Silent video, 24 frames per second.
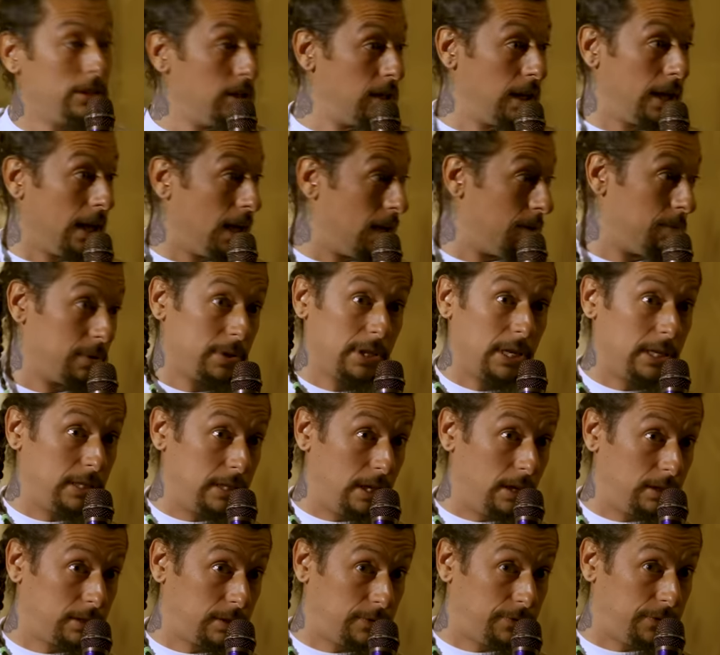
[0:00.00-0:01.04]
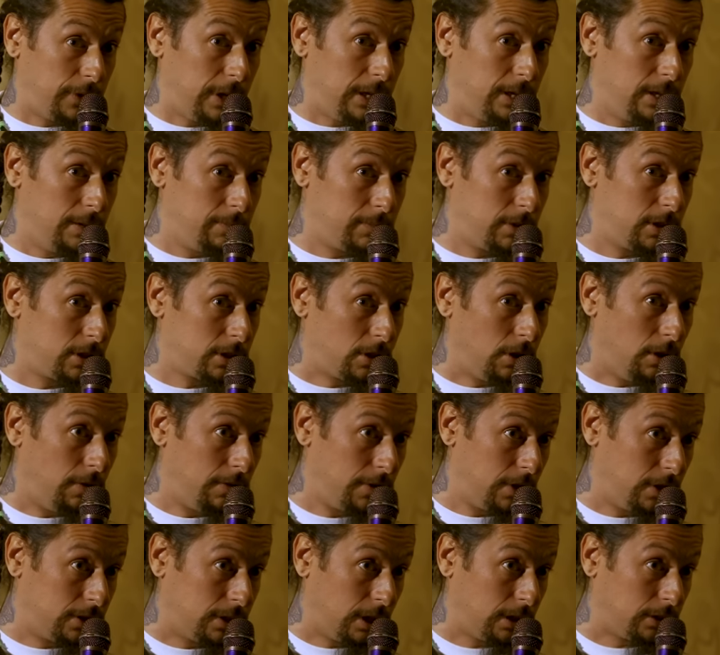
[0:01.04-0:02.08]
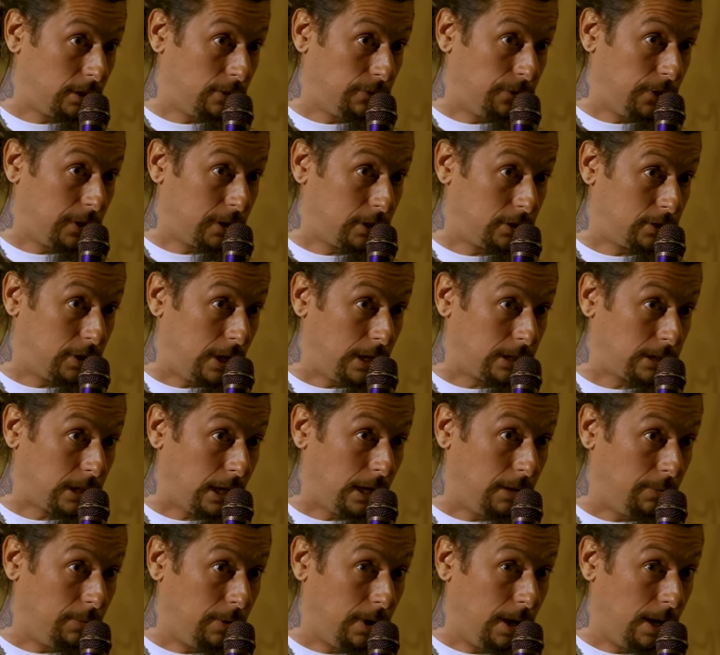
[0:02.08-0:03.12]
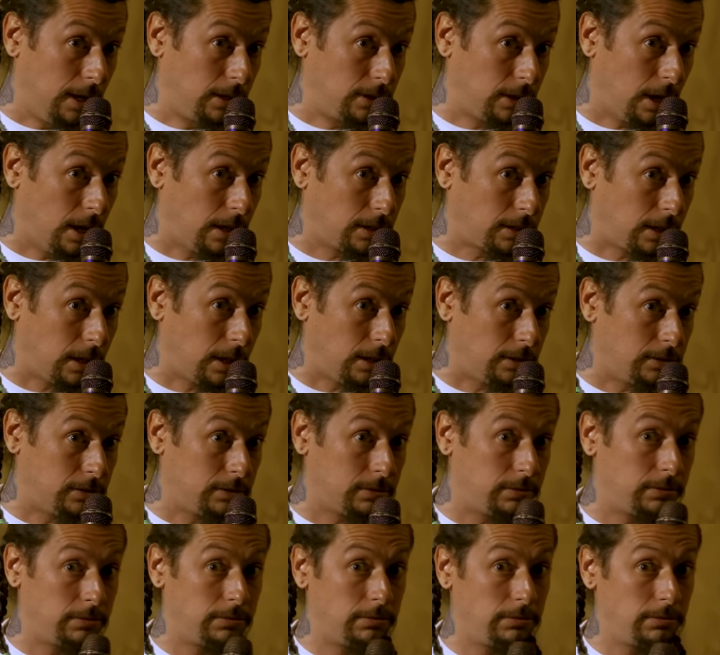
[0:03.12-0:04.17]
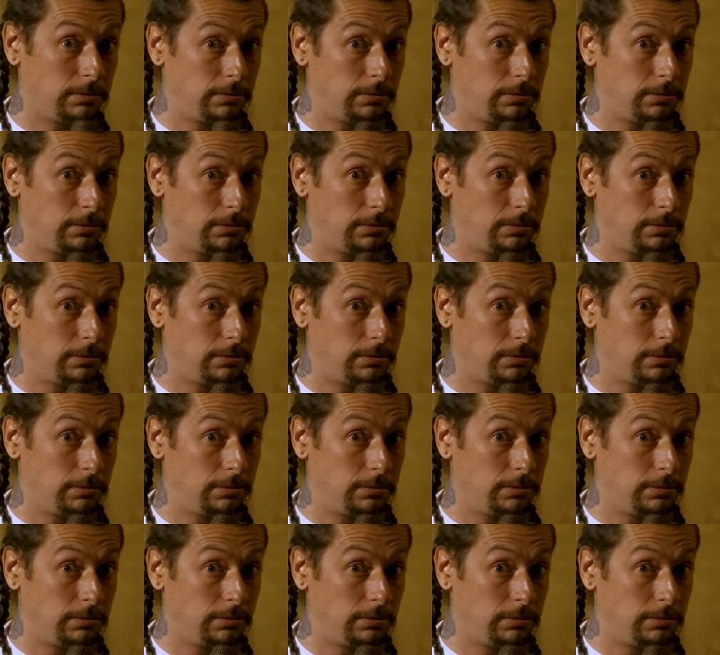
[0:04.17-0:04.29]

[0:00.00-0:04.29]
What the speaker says: They're like, hey, when that Delta flight empties, go over there, take their fucking trash can. We're out of trash cans.